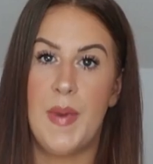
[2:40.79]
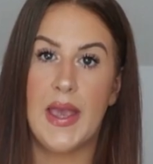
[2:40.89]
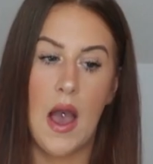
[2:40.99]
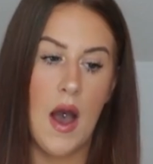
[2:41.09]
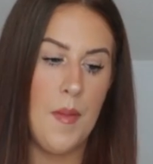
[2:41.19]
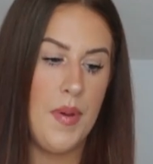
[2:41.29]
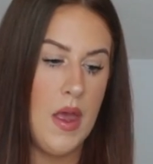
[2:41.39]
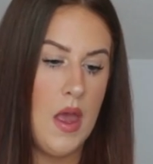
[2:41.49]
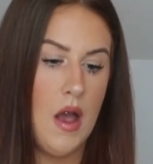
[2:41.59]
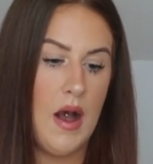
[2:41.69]
to pick it up,
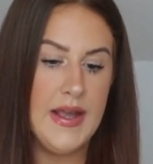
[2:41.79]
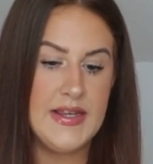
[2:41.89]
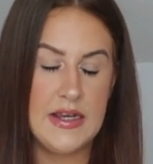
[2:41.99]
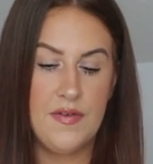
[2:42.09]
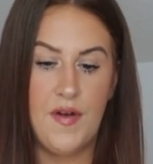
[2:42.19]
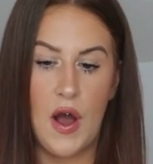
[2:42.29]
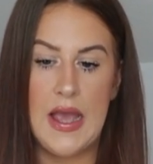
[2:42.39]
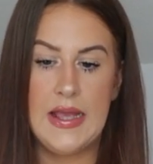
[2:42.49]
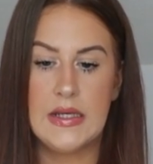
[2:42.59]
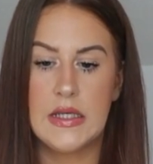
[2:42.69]
I did
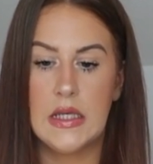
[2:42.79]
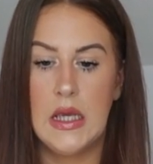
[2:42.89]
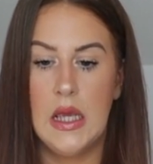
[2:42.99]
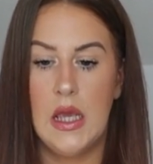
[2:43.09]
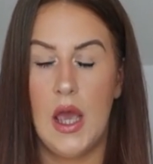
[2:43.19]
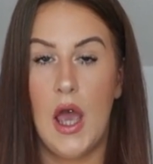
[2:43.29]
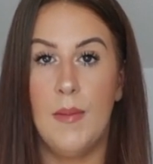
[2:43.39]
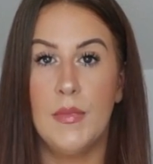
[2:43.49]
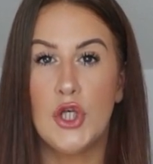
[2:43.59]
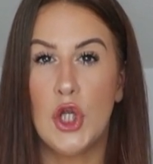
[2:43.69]
find
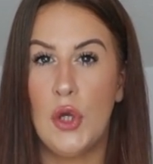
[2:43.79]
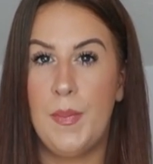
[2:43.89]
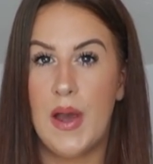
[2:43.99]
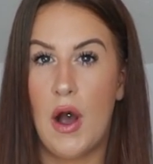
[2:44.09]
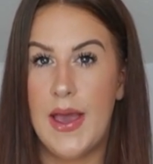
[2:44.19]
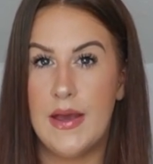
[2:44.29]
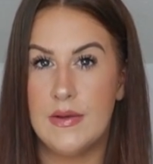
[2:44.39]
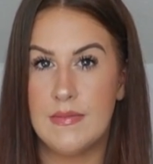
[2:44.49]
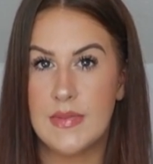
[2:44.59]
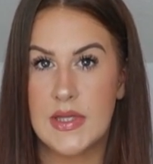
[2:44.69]
two
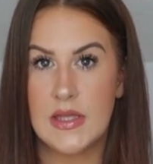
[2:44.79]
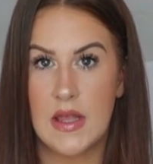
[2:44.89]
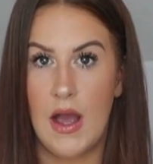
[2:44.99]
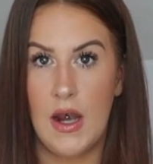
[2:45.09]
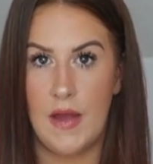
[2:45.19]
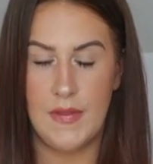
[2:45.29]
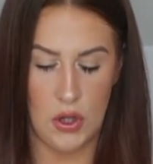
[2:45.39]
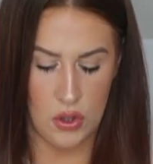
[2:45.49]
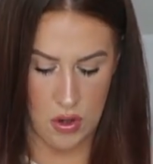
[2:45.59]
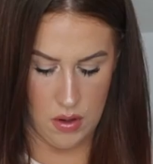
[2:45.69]
items that I like the
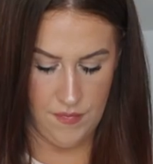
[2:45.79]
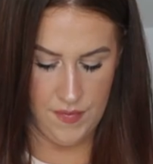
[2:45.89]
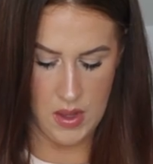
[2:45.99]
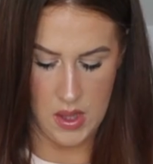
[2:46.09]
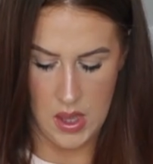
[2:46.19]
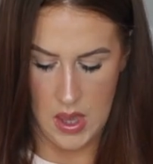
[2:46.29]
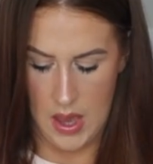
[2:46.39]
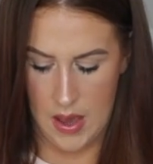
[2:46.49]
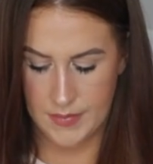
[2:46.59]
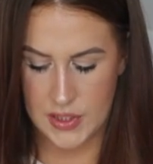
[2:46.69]
look of.
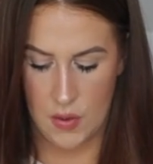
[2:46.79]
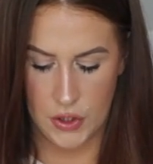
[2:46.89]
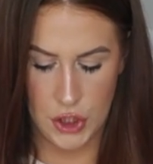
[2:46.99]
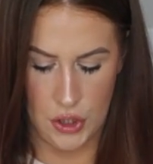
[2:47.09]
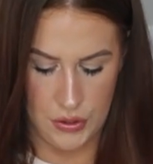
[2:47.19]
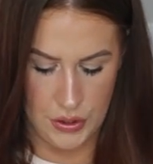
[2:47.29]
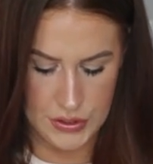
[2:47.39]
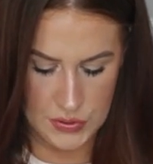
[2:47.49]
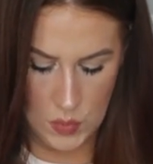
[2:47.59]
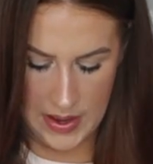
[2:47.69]
So I'll show you
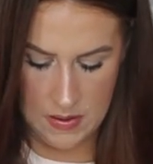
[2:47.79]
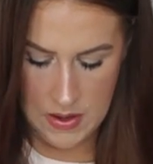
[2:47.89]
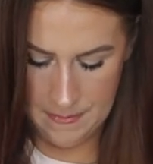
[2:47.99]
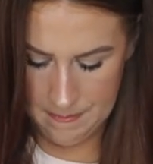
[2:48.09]
those as well.